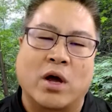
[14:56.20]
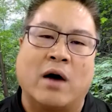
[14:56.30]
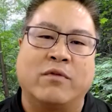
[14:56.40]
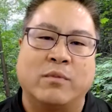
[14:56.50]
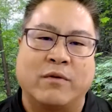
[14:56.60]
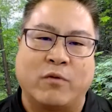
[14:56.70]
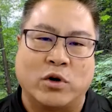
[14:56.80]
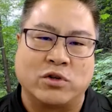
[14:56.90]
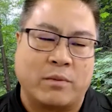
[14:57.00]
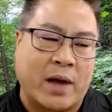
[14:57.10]
come from a
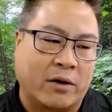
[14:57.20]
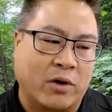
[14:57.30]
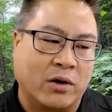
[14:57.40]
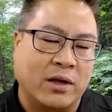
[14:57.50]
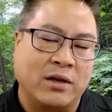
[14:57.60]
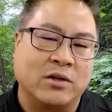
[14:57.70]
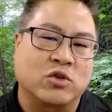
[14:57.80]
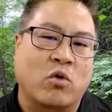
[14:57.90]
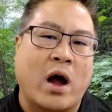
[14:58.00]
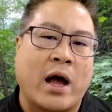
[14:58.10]
forestry background, can you
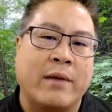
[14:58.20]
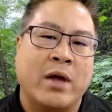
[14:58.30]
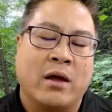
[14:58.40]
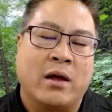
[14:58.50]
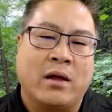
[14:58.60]
describe